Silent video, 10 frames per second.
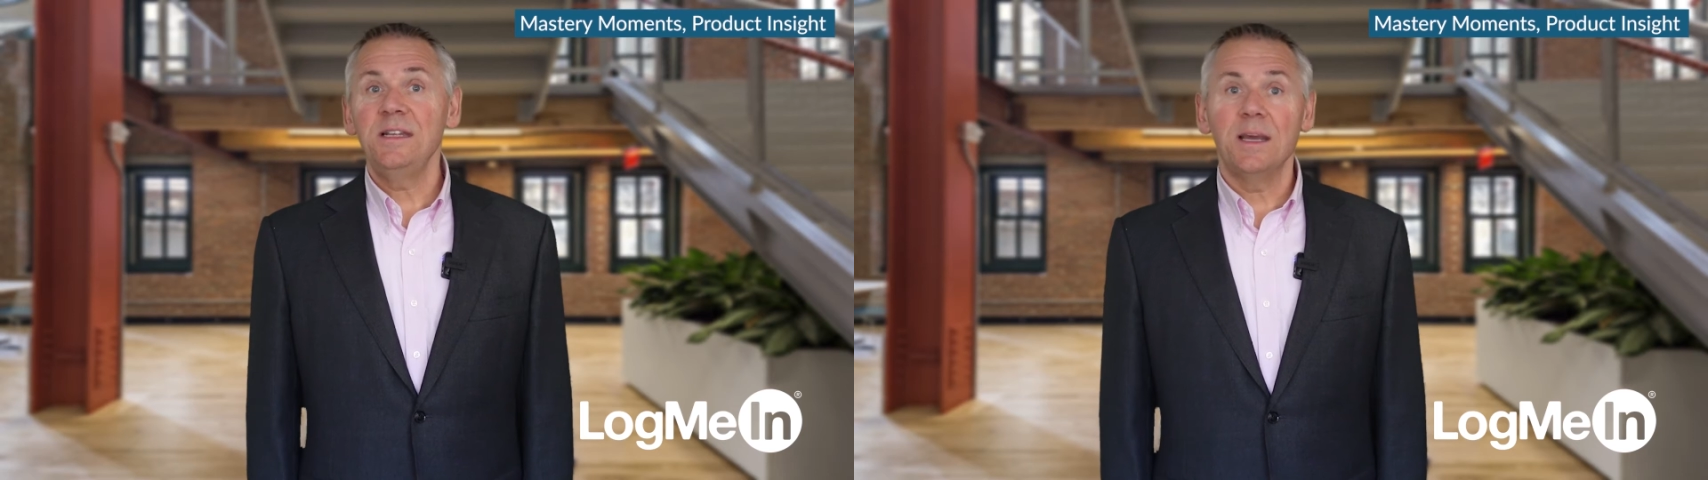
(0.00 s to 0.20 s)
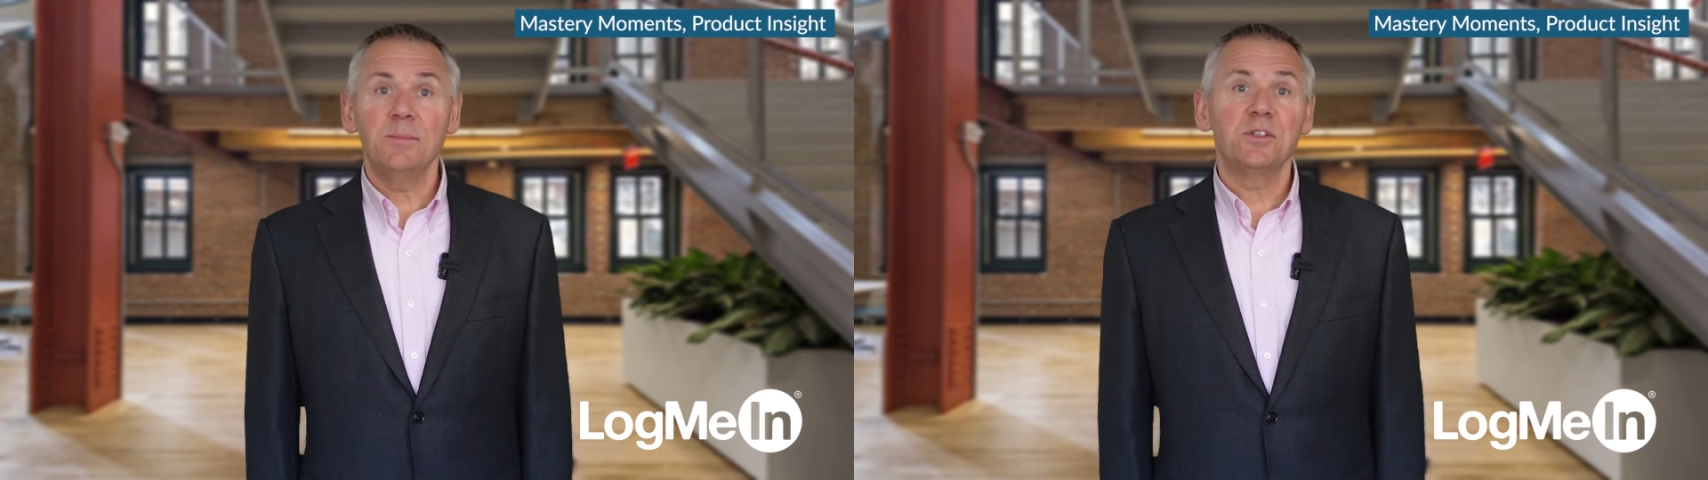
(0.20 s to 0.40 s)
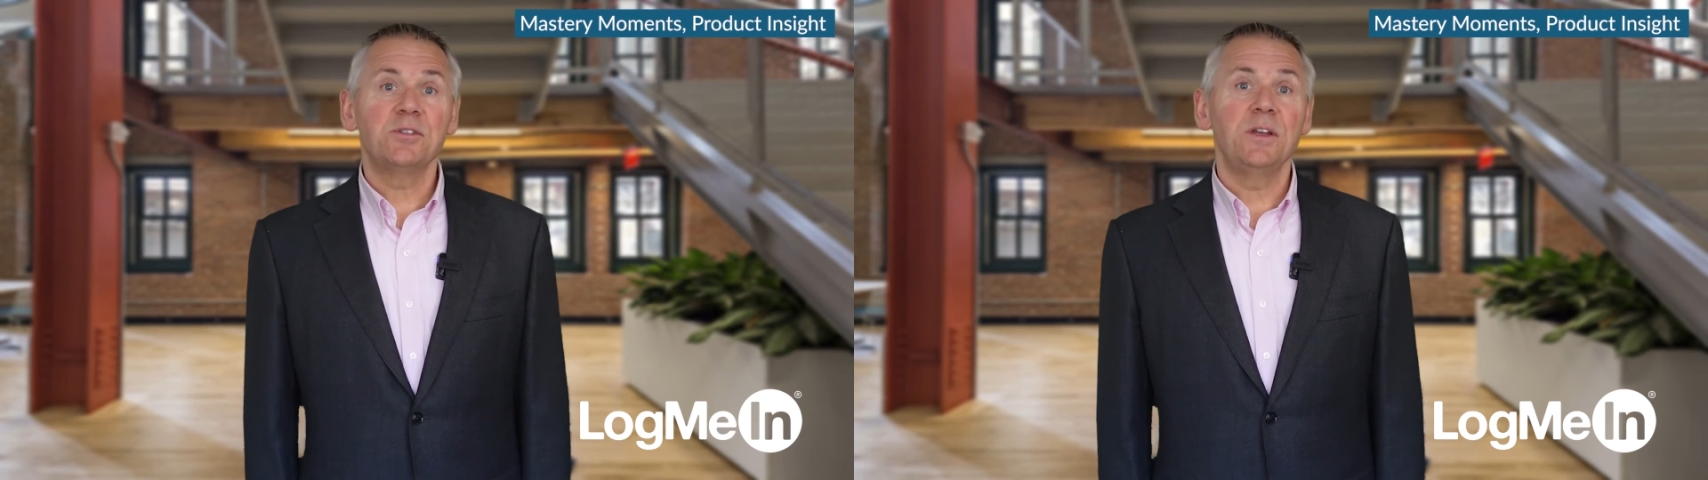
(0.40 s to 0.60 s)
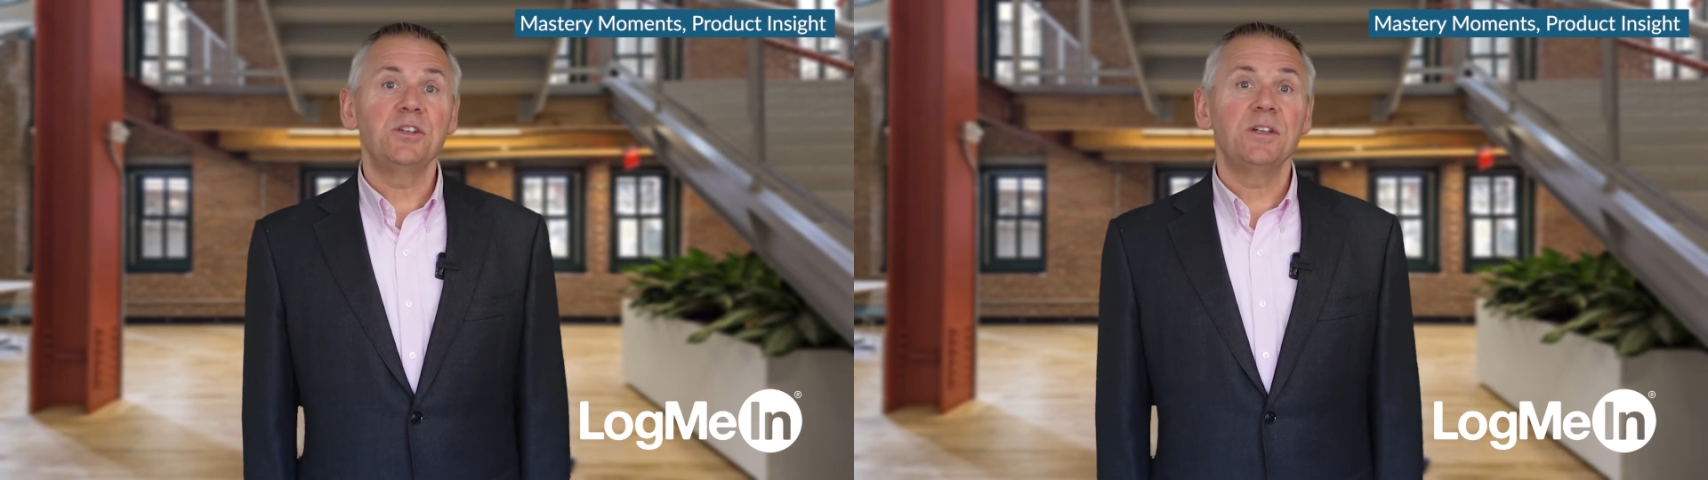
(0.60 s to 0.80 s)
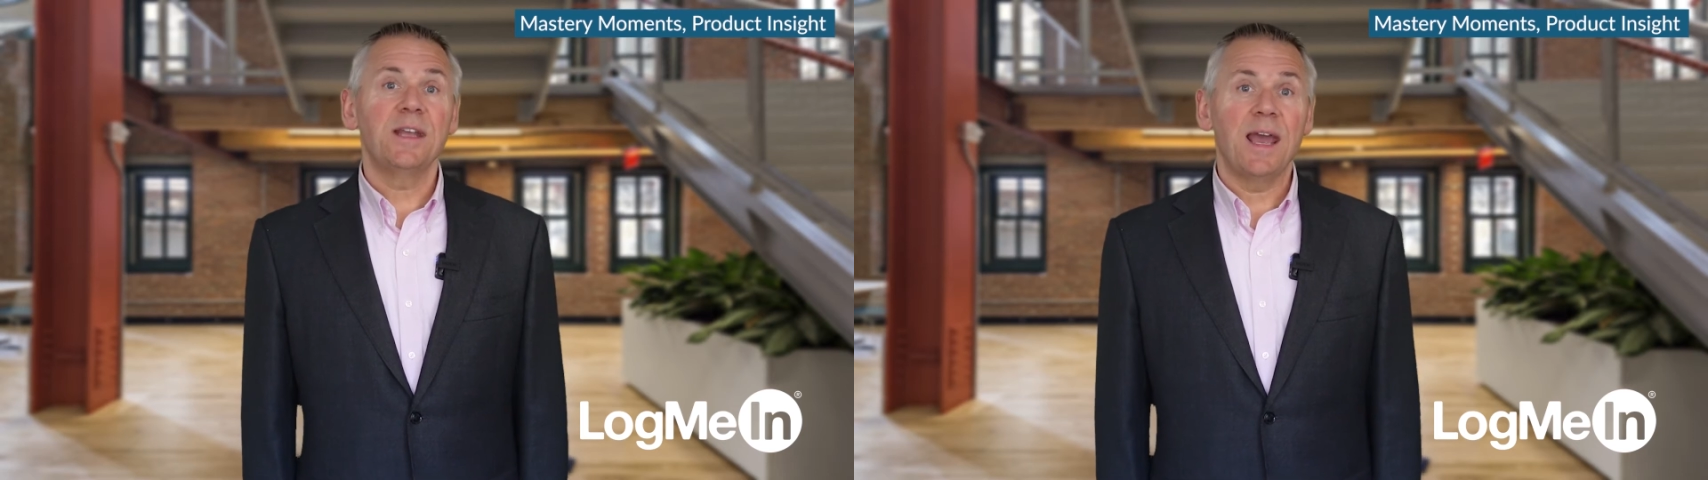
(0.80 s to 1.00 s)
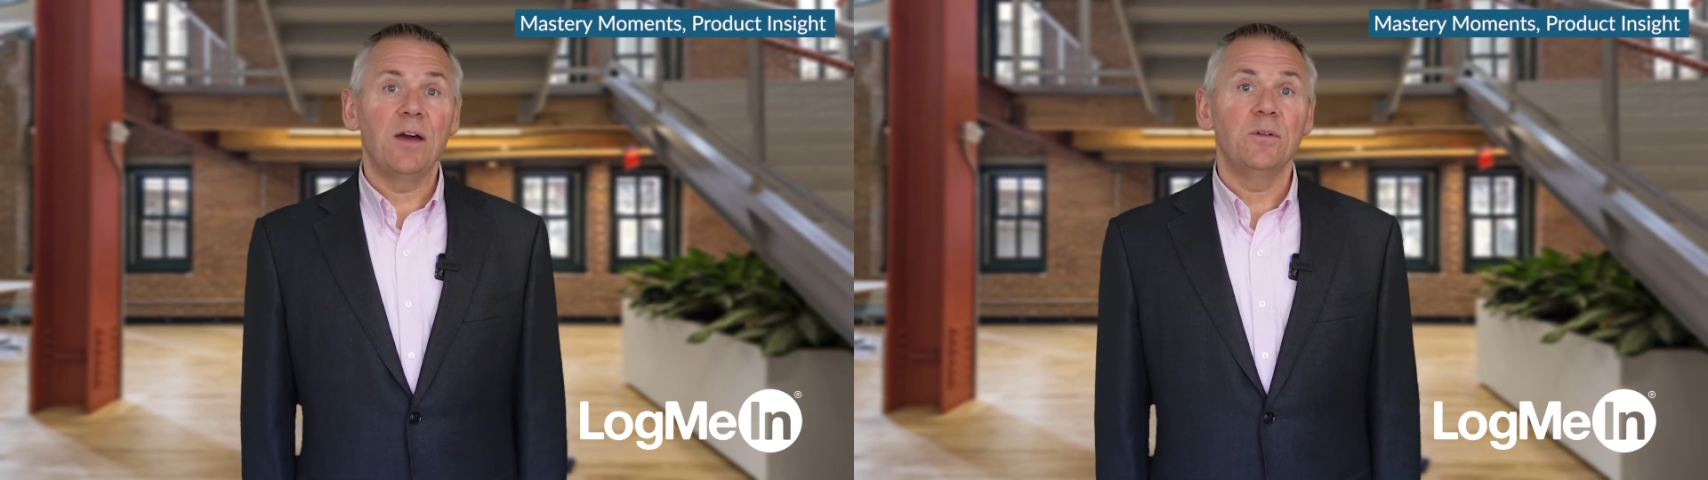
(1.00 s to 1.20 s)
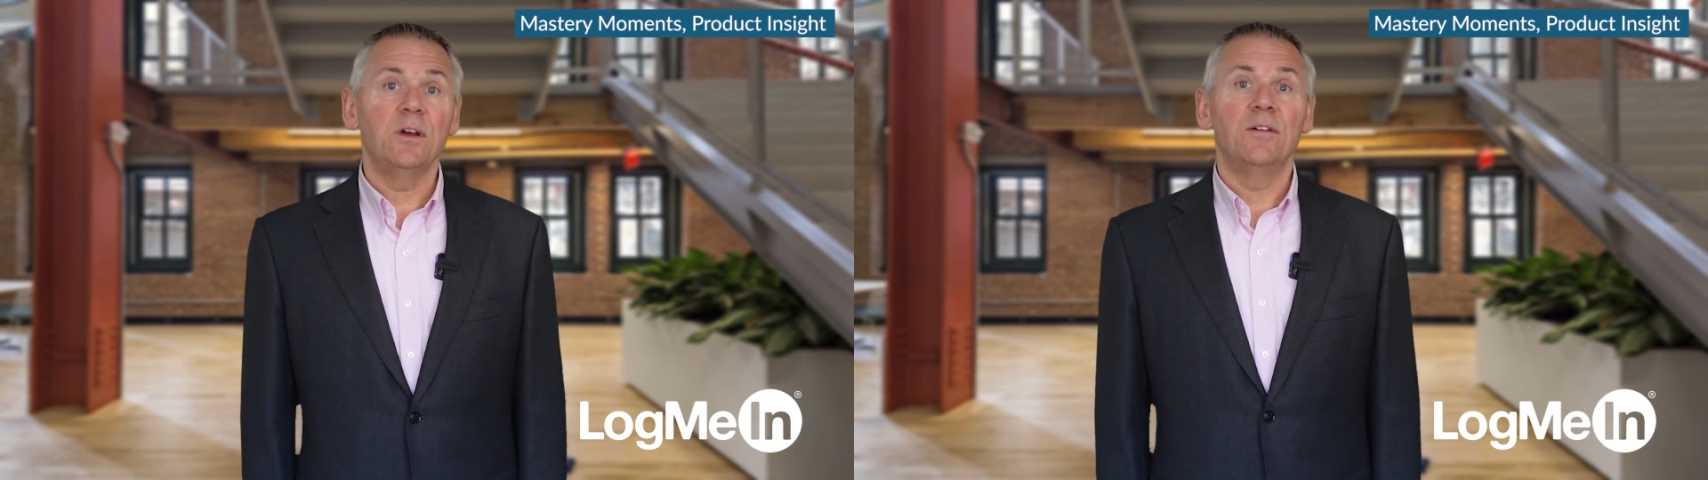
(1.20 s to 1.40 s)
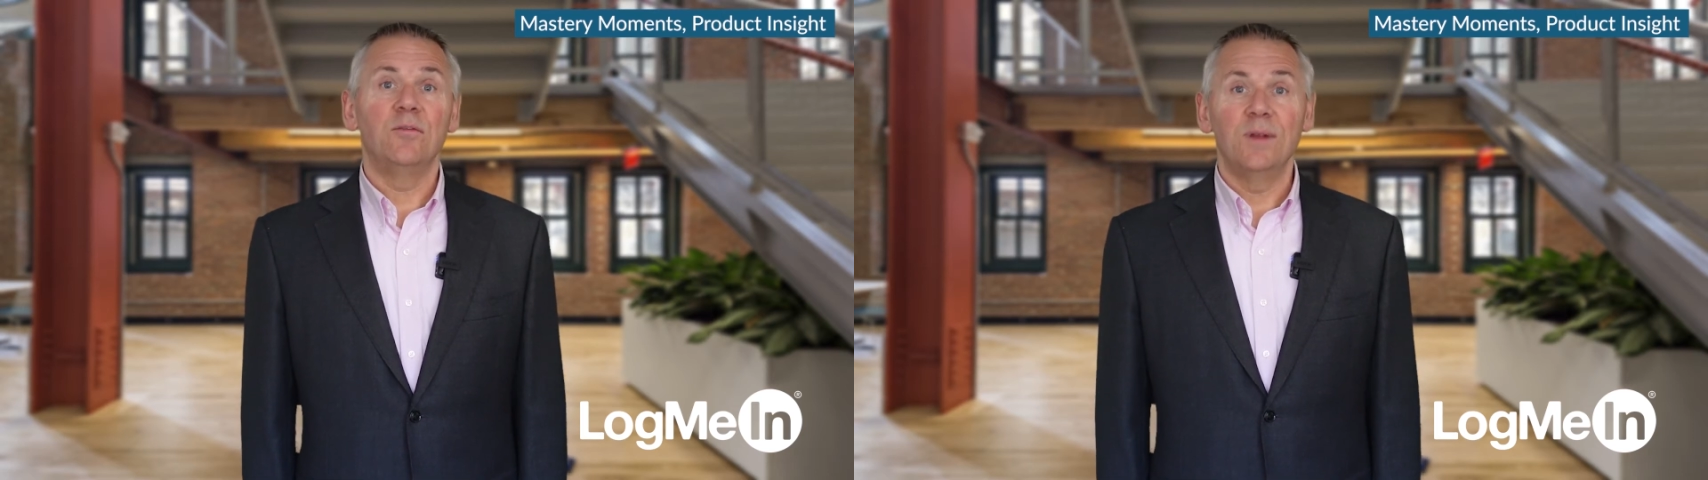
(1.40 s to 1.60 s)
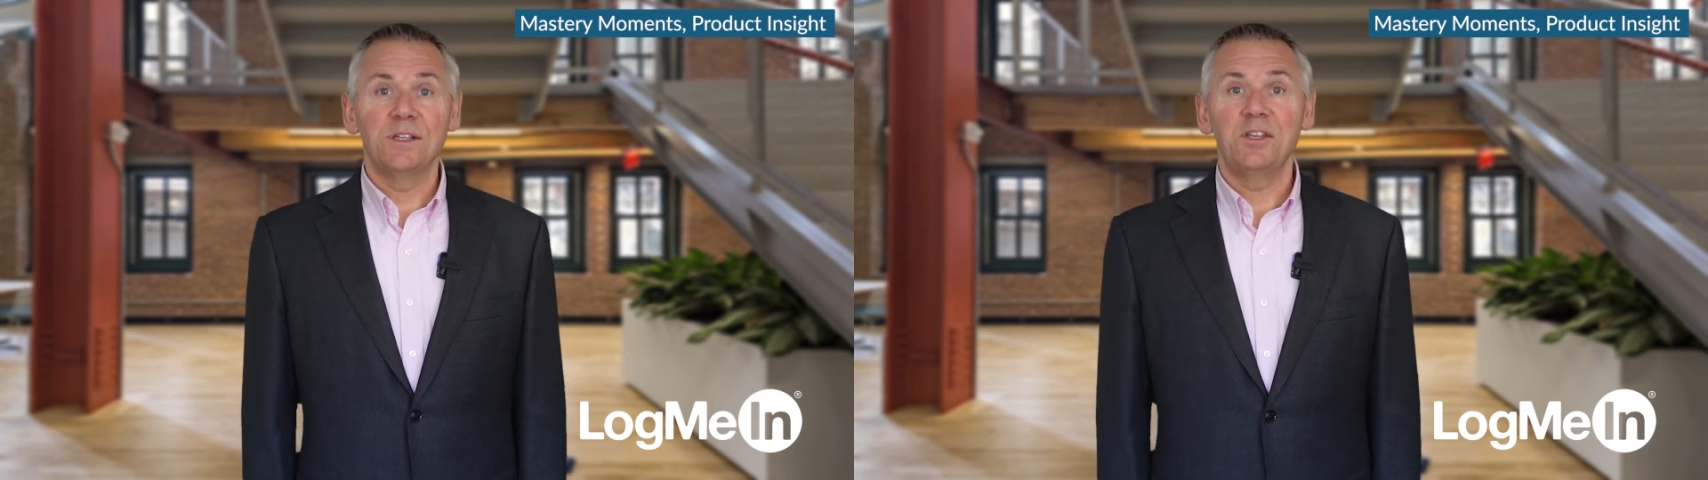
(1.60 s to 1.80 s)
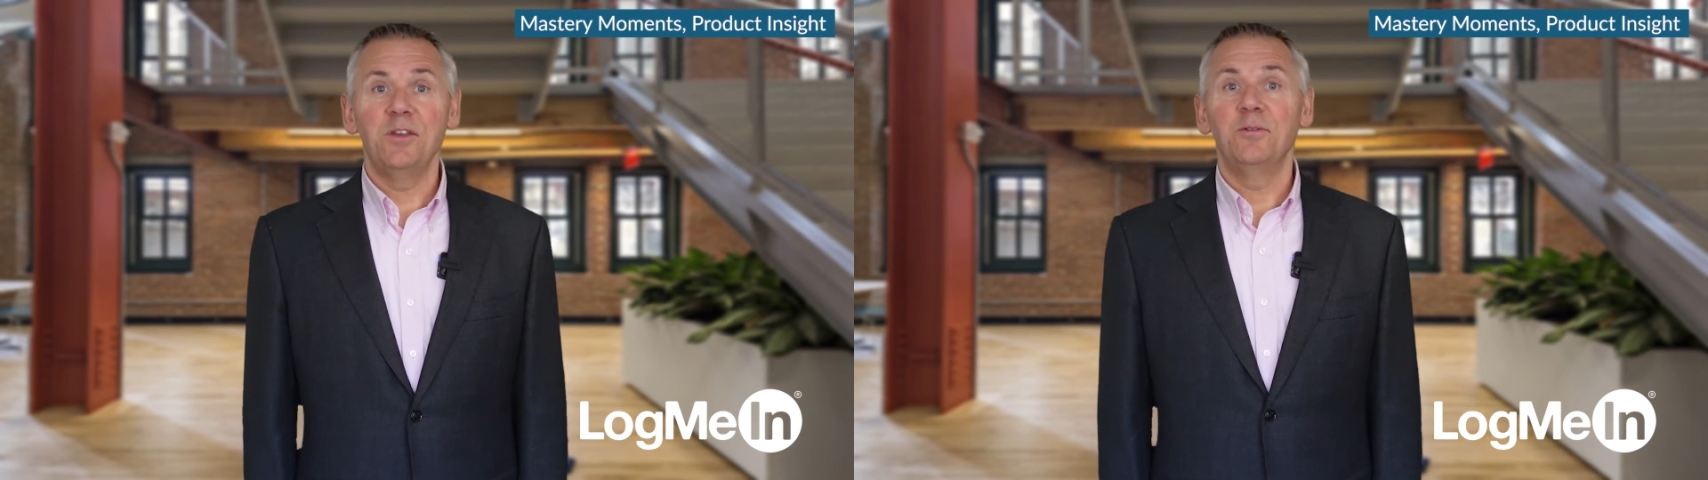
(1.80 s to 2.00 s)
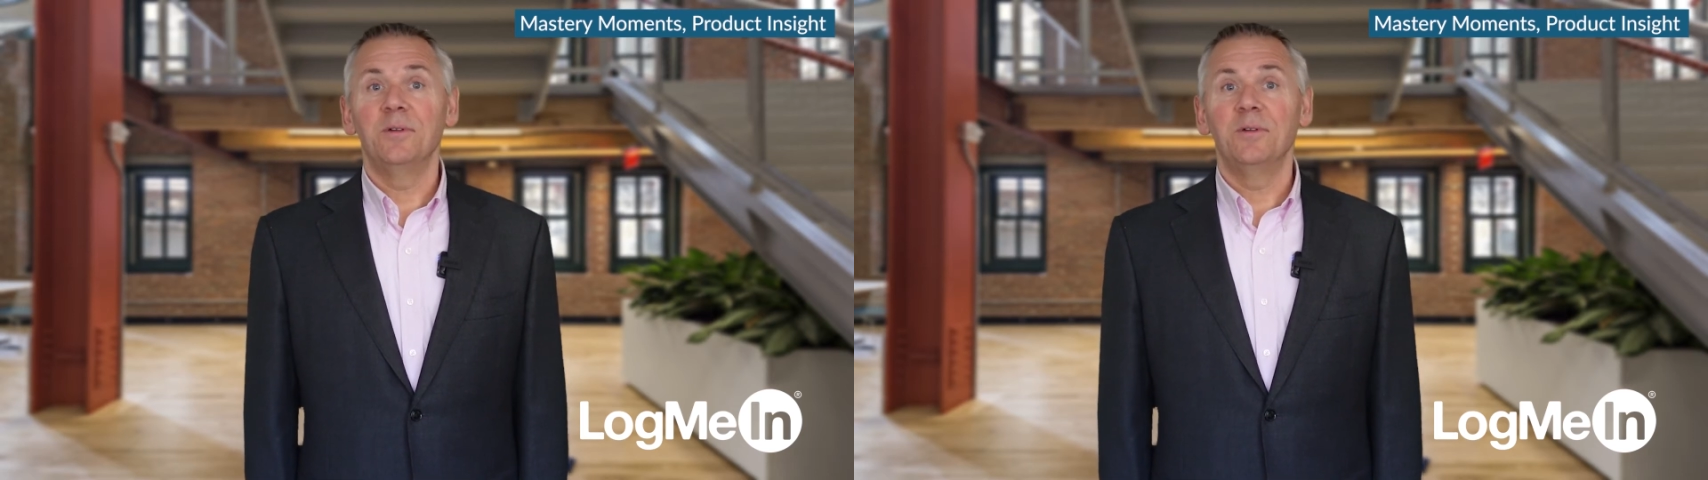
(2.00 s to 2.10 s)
demonstration account of Rescue